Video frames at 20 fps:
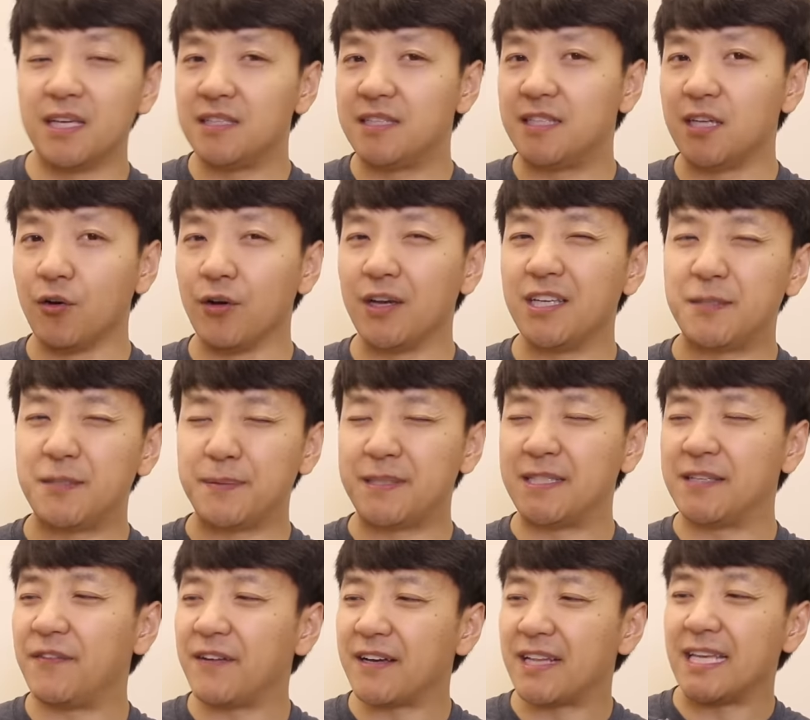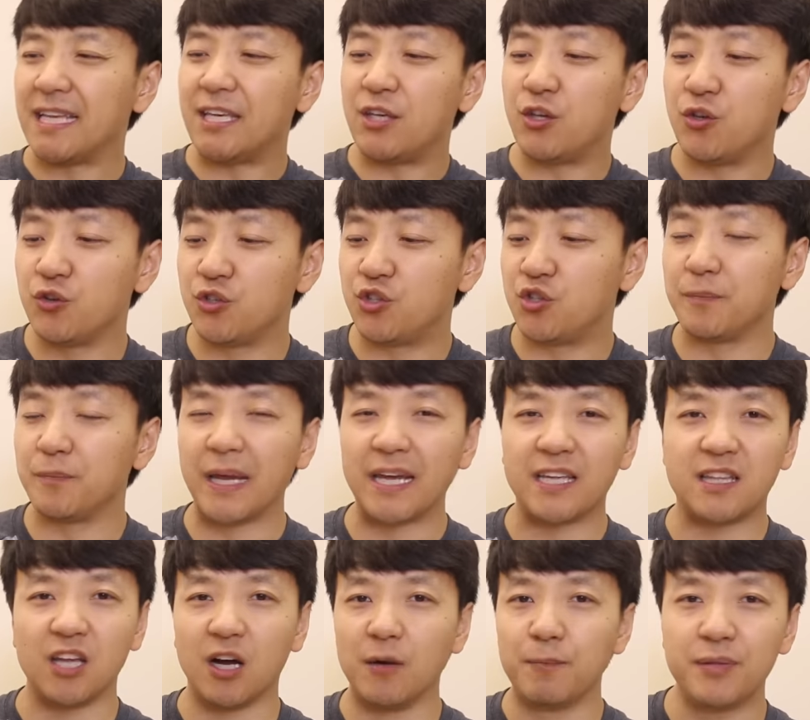this dough is specifically used to
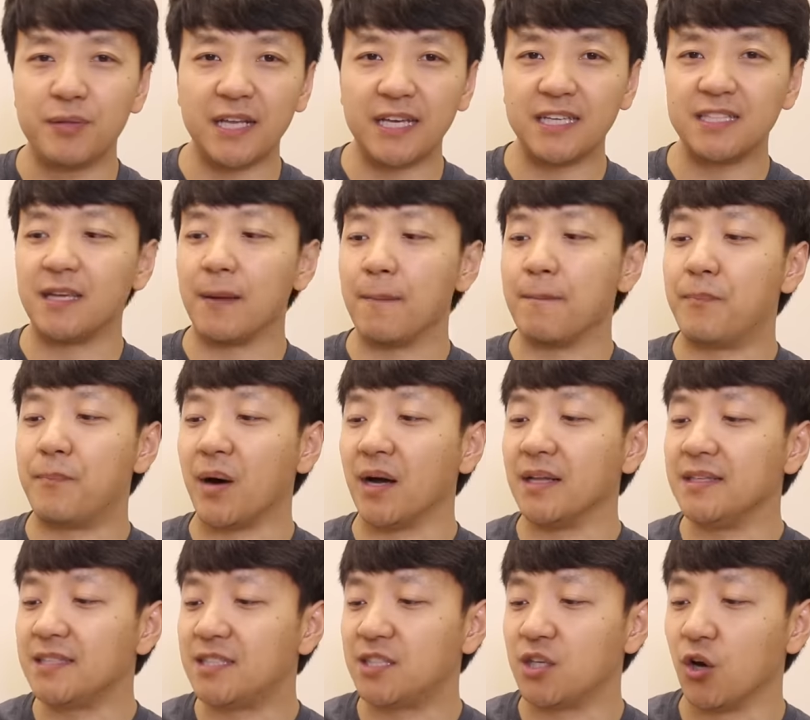make dumplings and buns,